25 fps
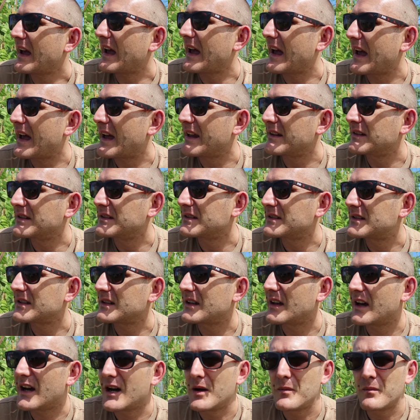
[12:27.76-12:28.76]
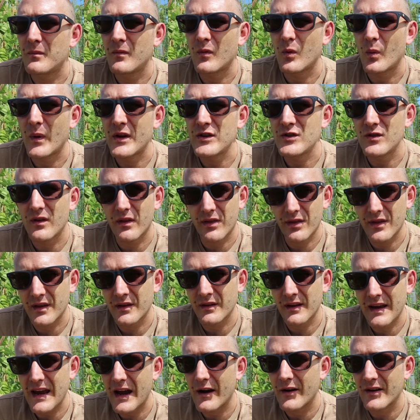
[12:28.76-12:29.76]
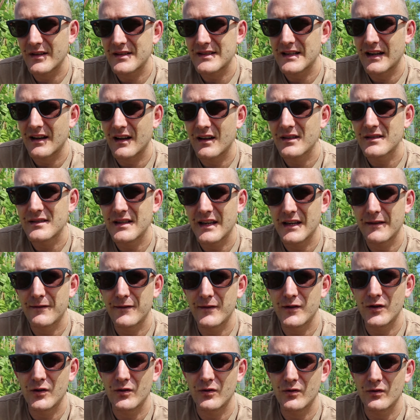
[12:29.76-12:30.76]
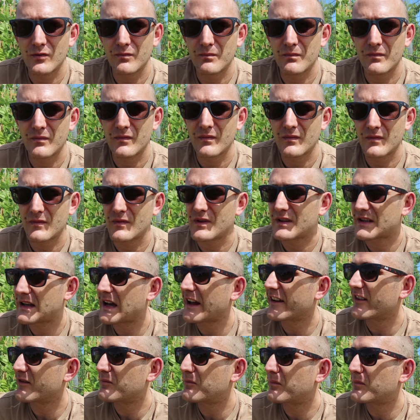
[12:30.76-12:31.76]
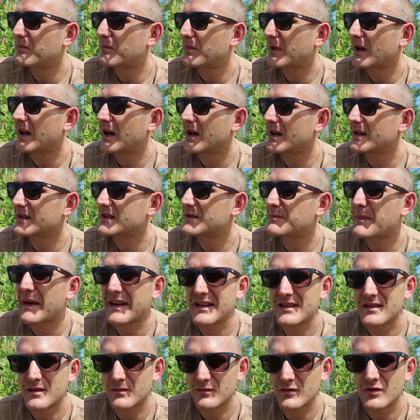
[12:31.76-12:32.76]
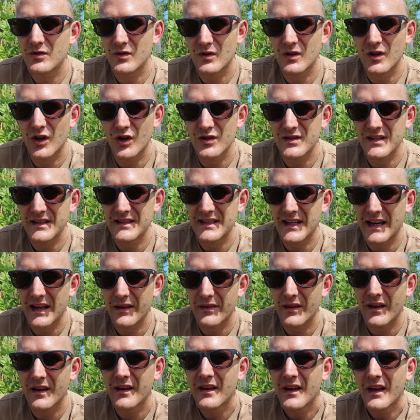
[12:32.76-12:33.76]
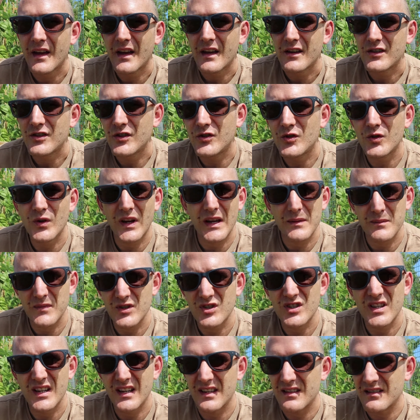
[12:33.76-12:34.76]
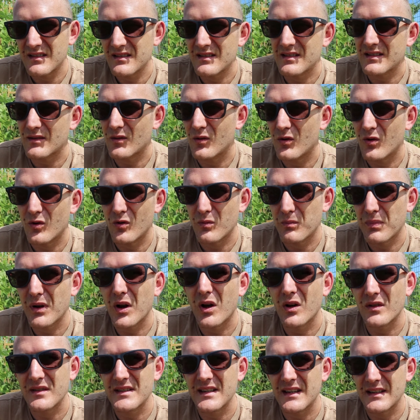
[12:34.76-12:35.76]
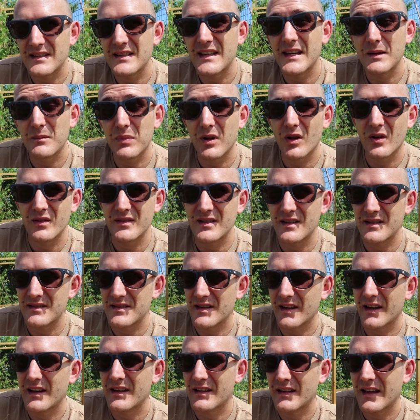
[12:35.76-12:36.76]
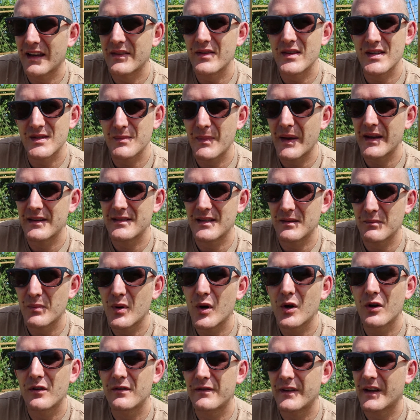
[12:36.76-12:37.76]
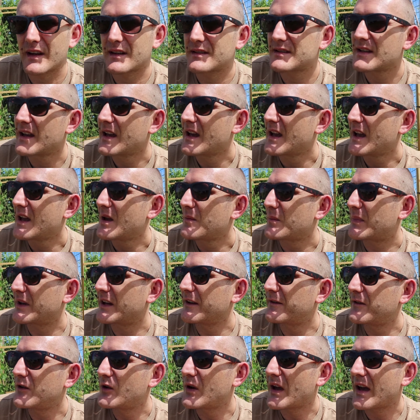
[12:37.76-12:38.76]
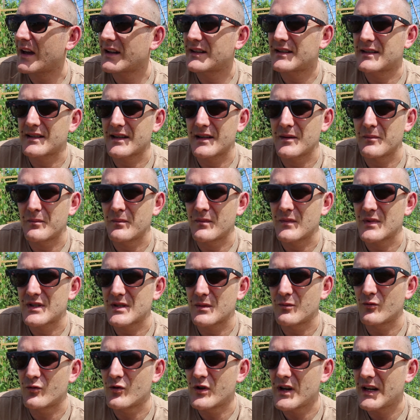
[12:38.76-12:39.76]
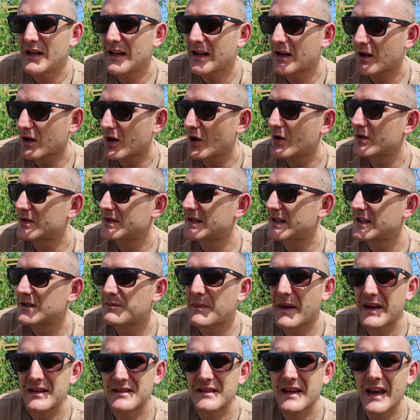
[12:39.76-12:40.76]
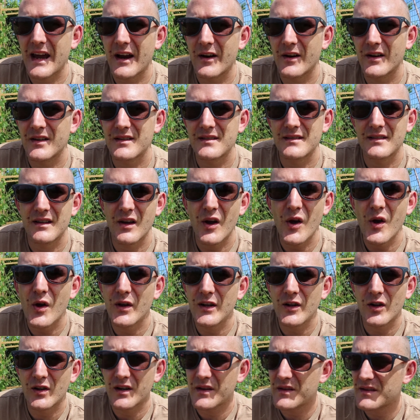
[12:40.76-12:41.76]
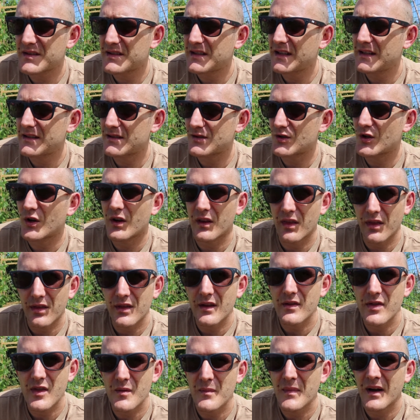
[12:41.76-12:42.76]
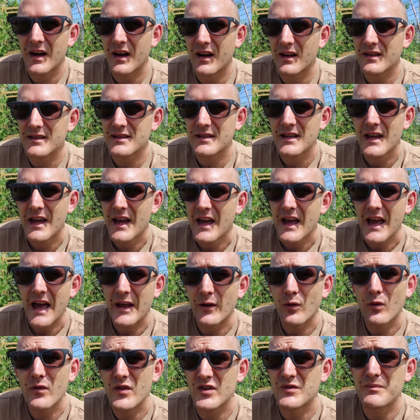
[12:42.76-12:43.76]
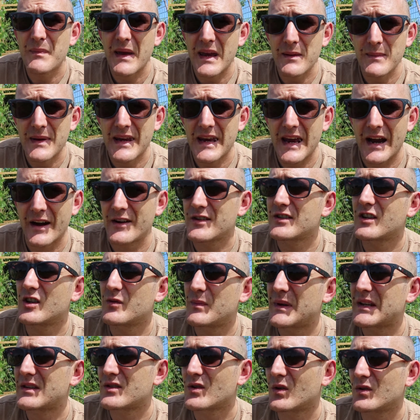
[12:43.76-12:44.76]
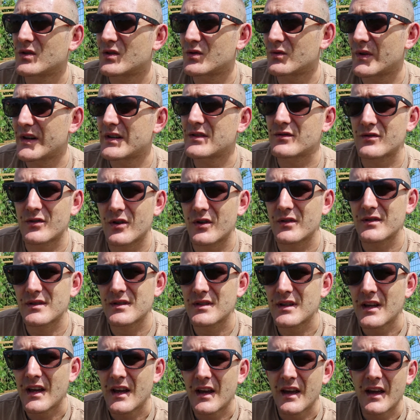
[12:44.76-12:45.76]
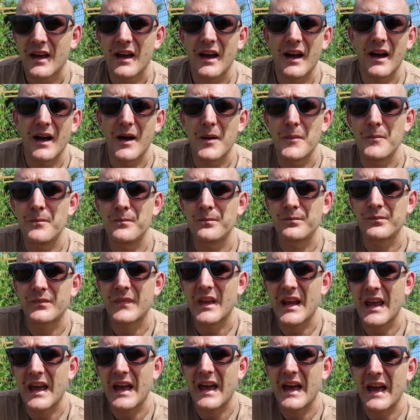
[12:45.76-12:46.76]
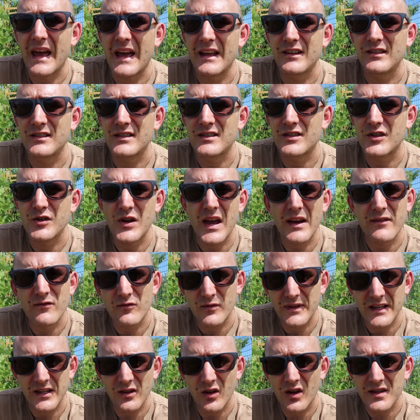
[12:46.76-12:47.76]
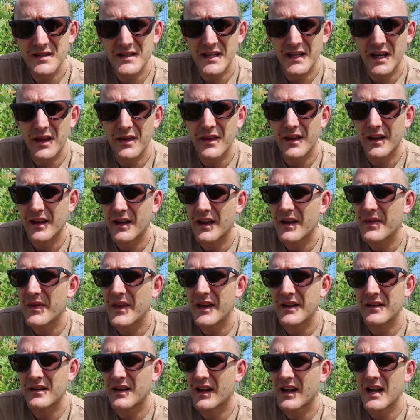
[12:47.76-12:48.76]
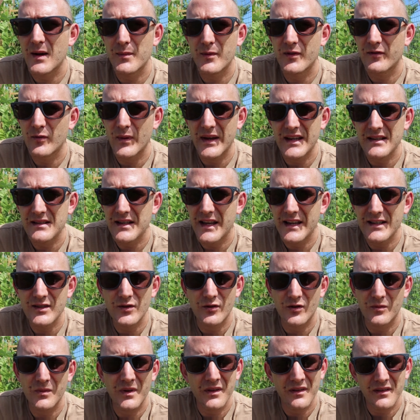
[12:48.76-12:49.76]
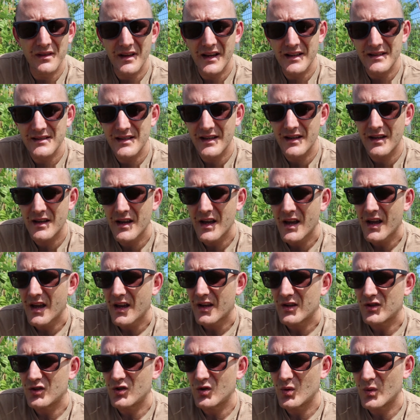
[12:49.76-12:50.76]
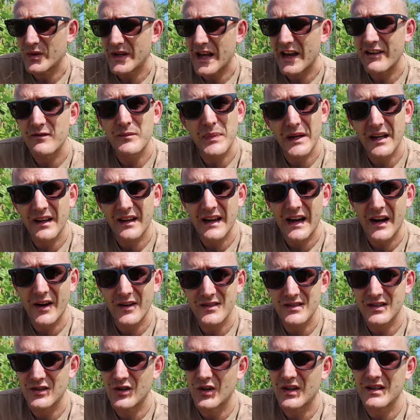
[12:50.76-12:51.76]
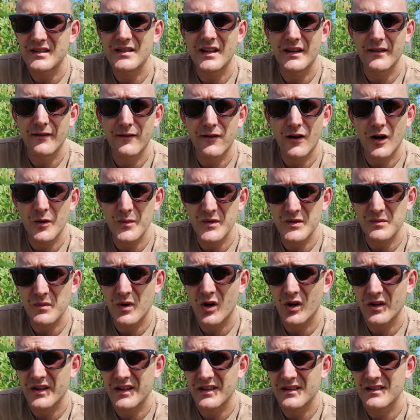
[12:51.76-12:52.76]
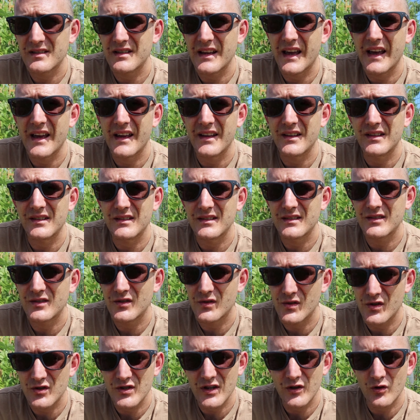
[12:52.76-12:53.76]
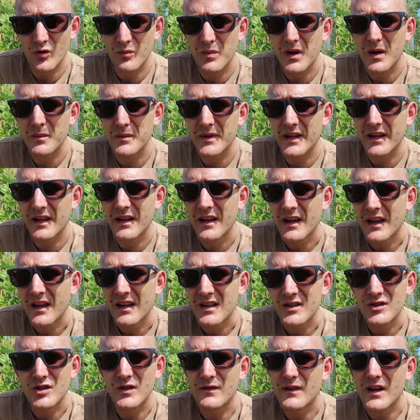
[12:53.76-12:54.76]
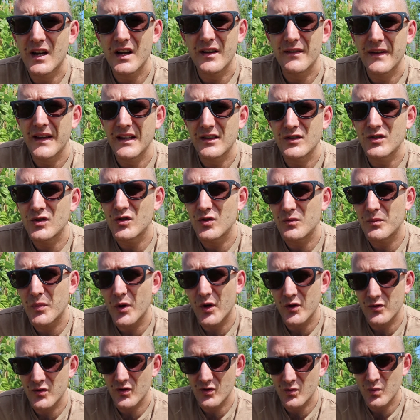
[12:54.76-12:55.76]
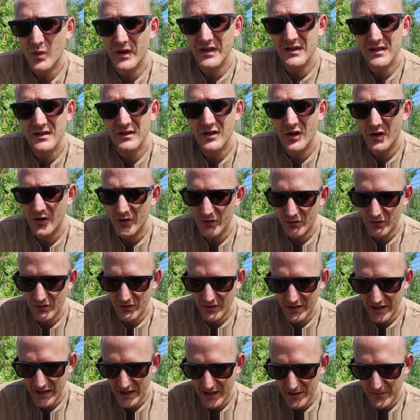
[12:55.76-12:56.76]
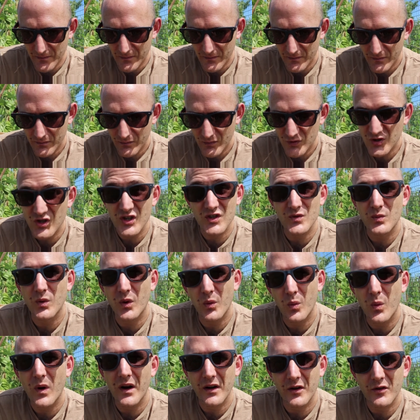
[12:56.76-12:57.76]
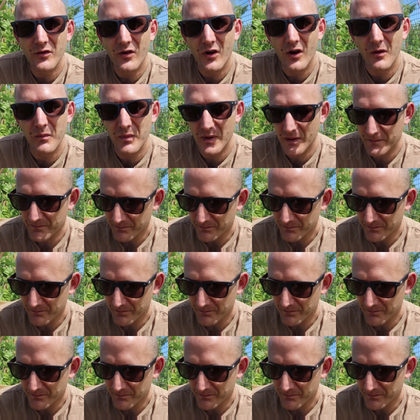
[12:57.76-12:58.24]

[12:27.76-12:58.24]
And when you thin carrots out, if you kind of space them too closely together, you do get machines or planting seed planters that can get the spacing perfect. But if you had some really closely spaced carrots early on in the season, you could thin them out, and all those baby carrots could be sold to restaurants. And so you haven't really lost anything. And then a couple of weeks later or a month later, you would have bigger carrots that you could sell in farmers markets and to the general public. So you've kind of hit 2 birds with one stone, just with one crop.